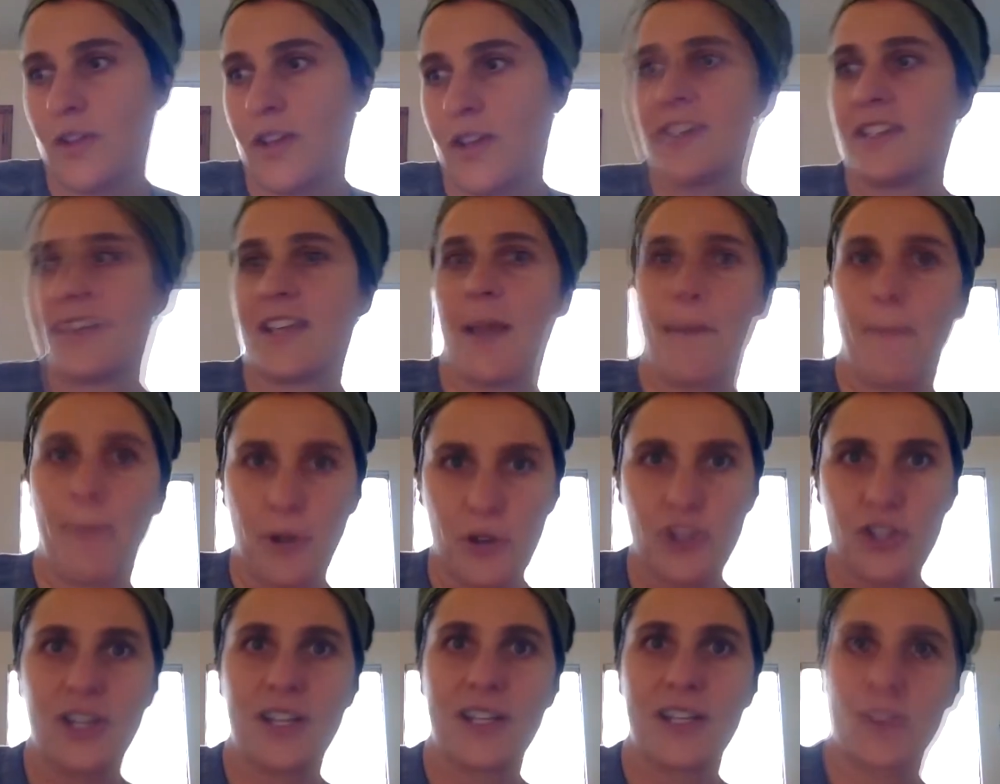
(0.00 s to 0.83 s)
So he just kept
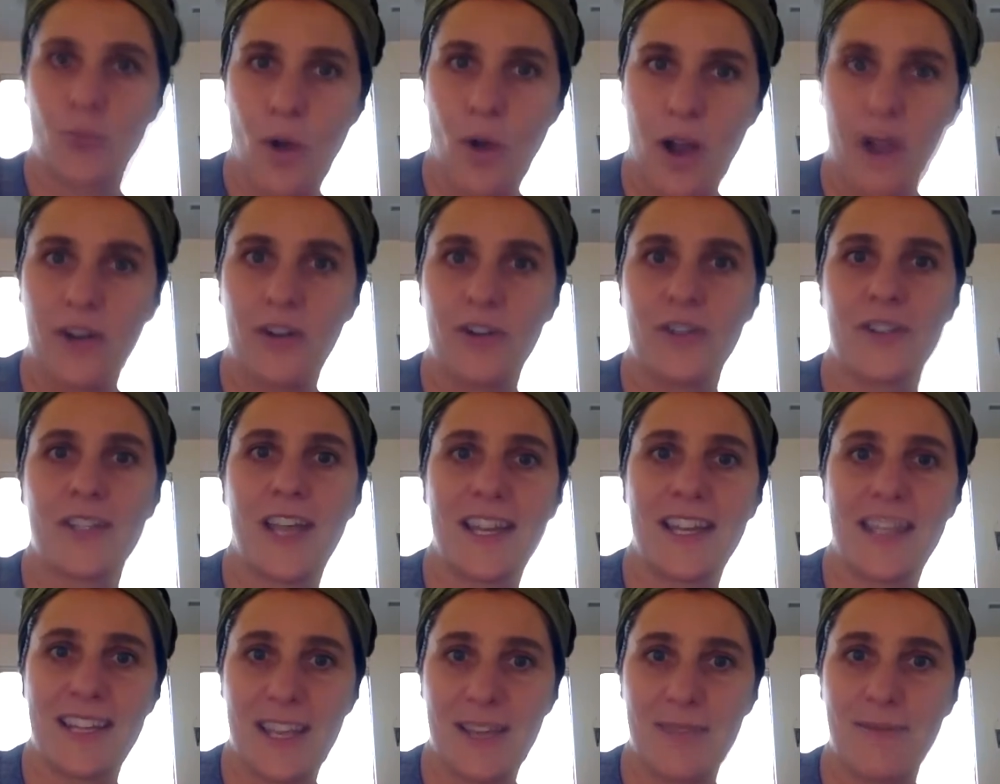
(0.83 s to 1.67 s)
pushing his walker
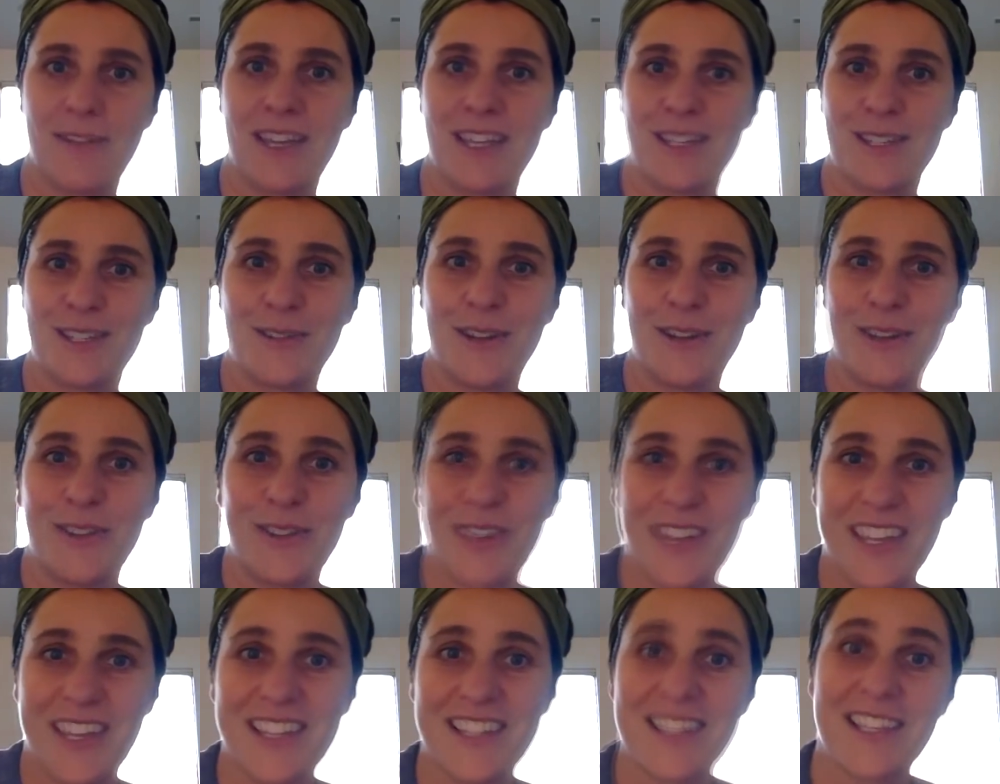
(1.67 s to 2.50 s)
aside and giving it to other
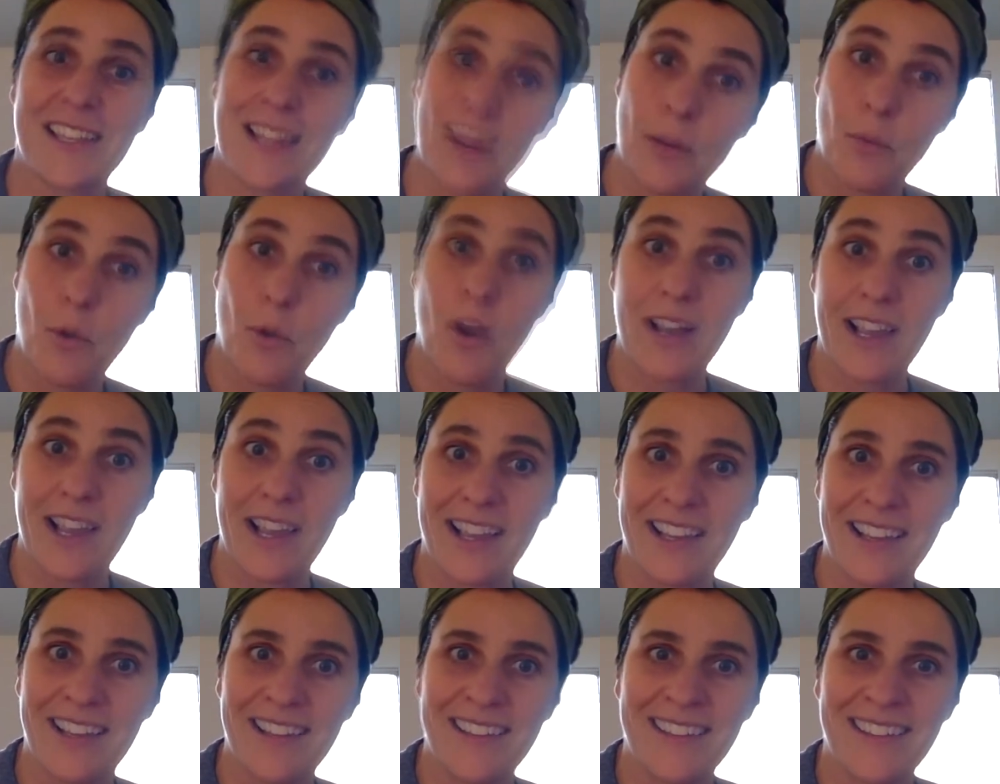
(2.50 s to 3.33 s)
kids and then
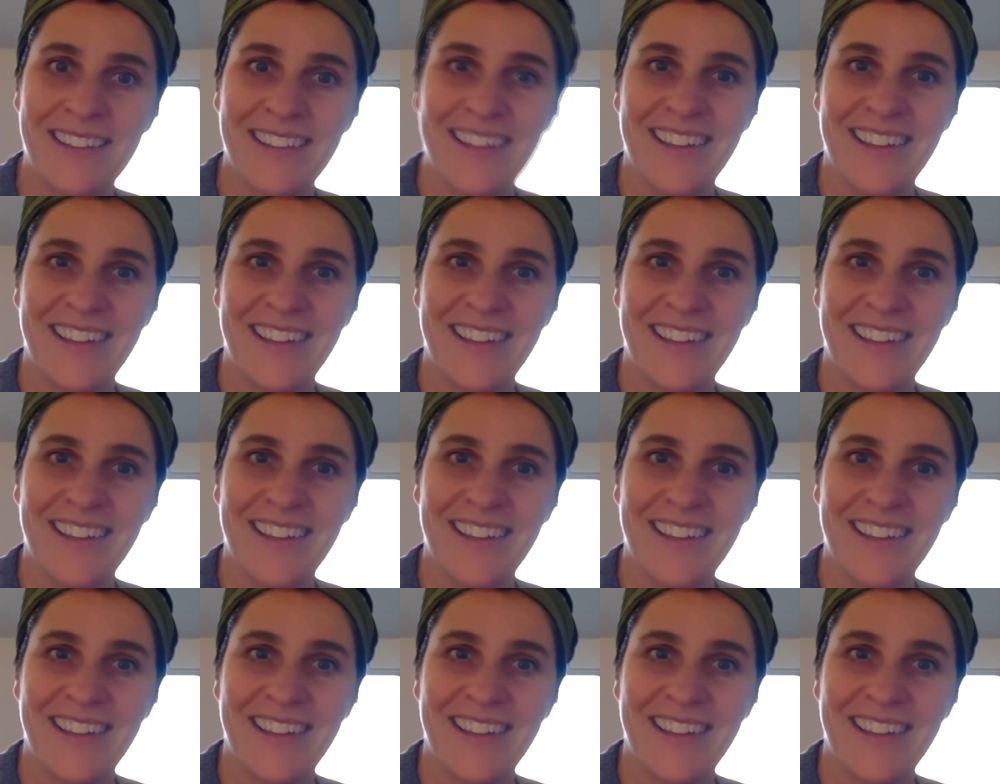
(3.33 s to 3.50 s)
walking.